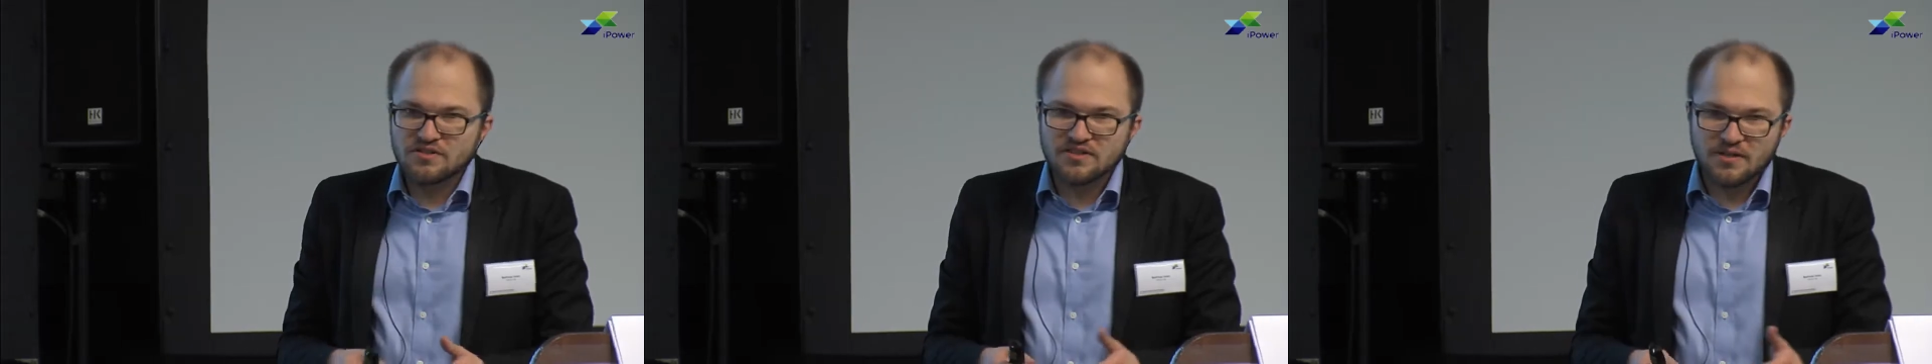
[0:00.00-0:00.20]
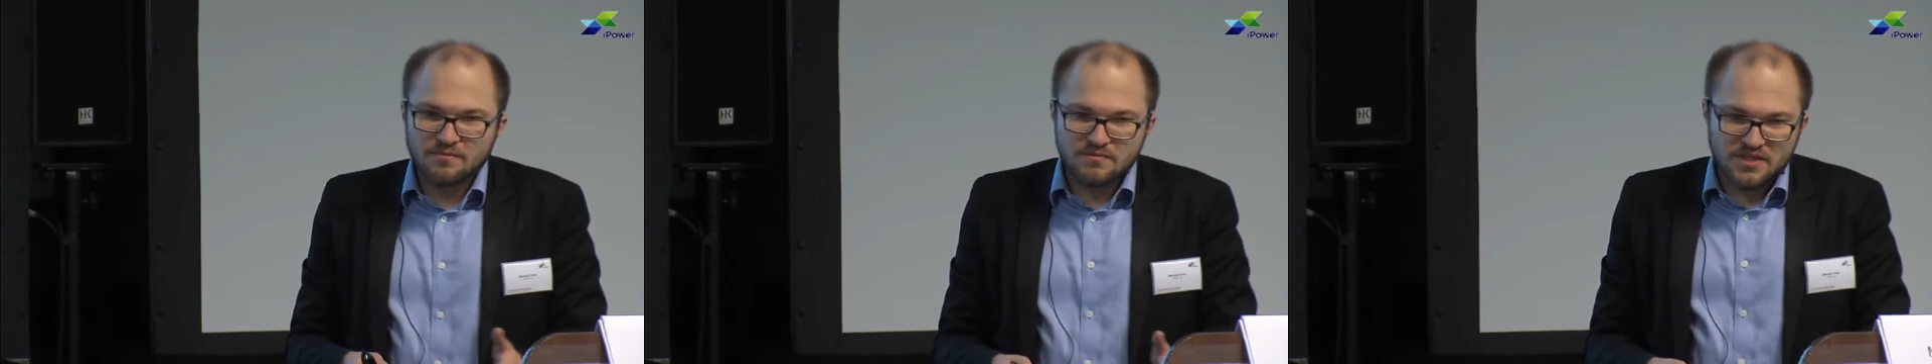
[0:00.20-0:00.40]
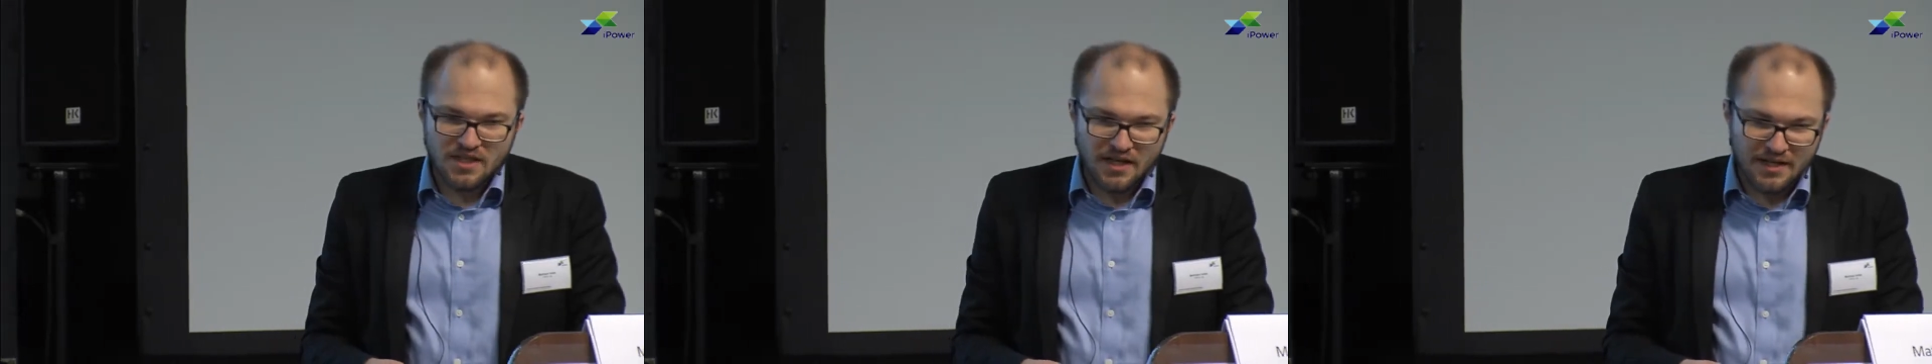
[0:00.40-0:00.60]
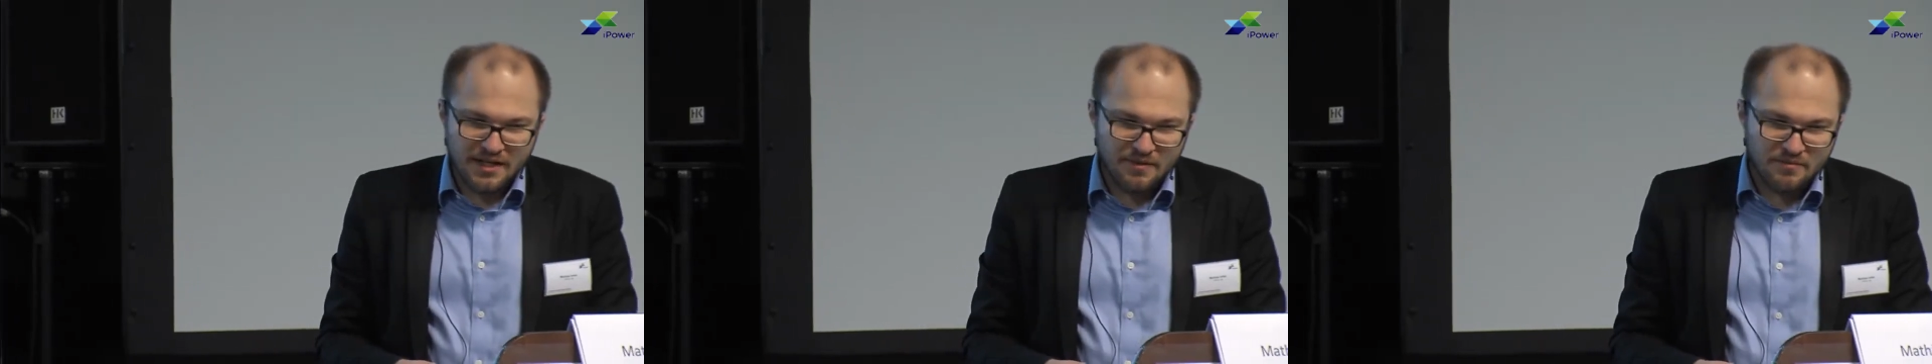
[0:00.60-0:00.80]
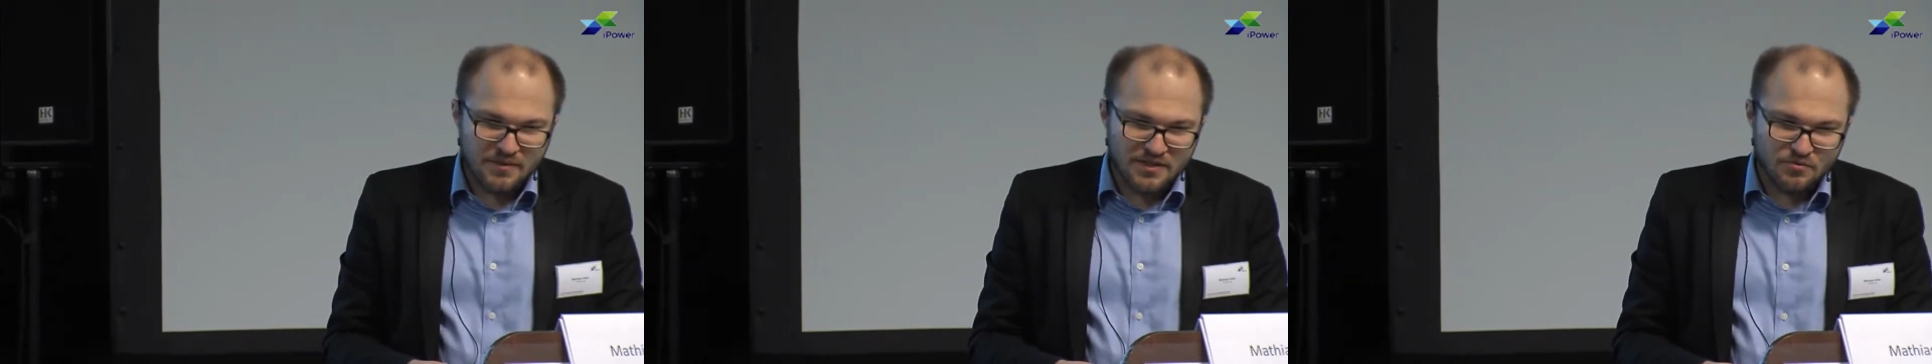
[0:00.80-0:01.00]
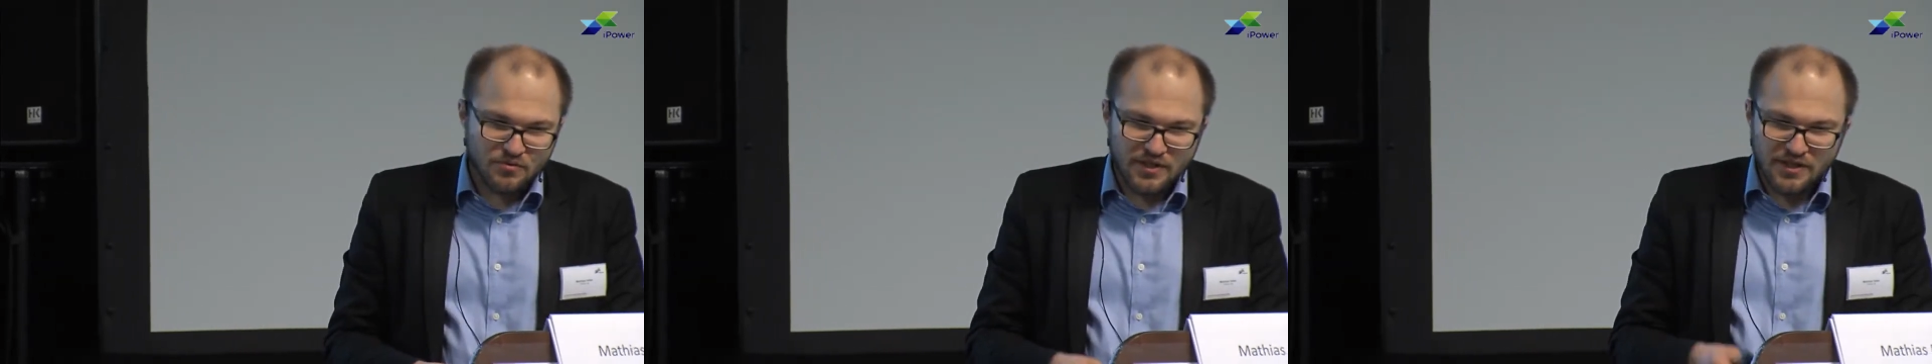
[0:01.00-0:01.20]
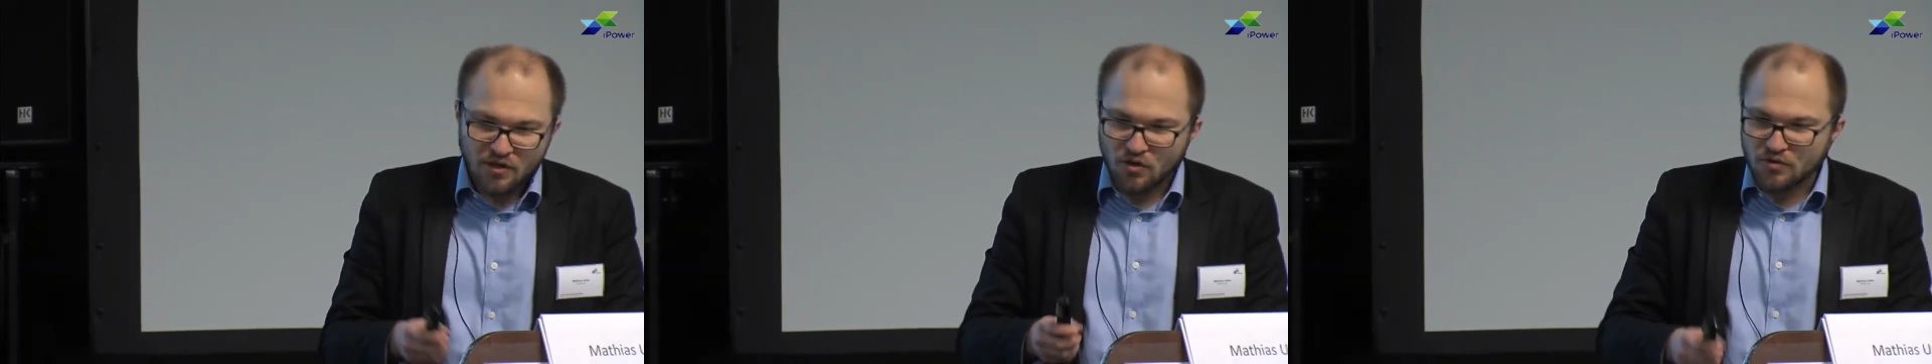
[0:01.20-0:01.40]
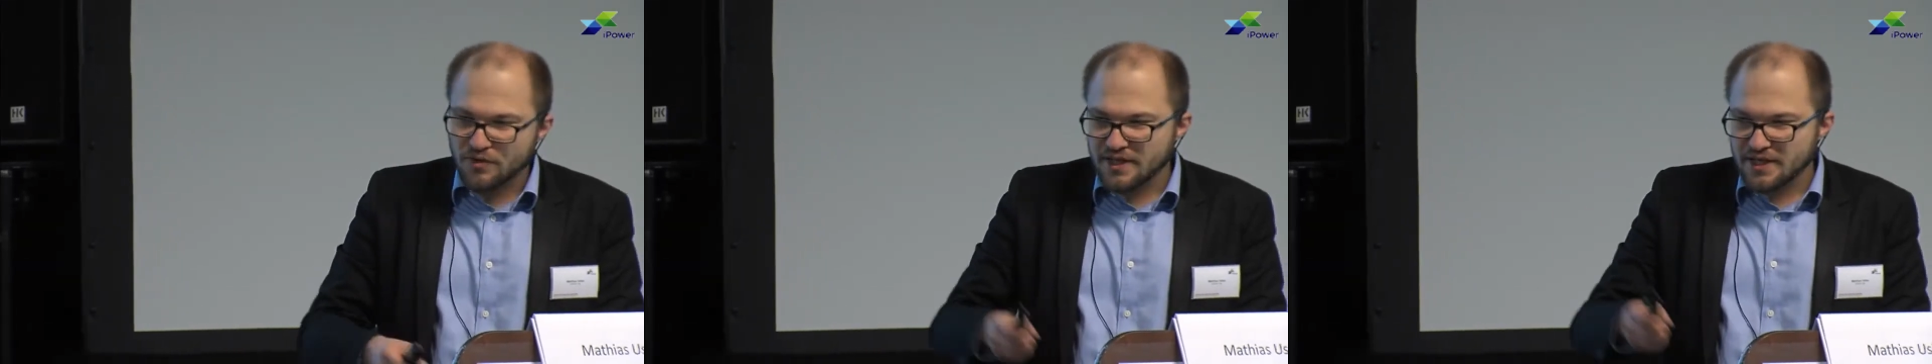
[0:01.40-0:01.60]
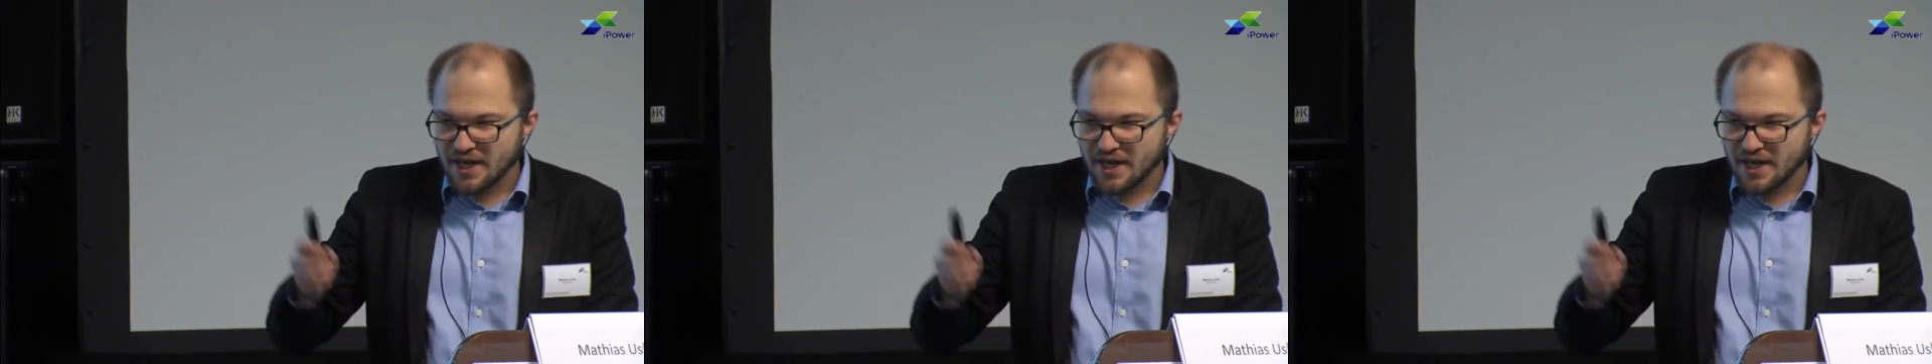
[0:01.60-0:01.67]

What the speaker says: some time, and we already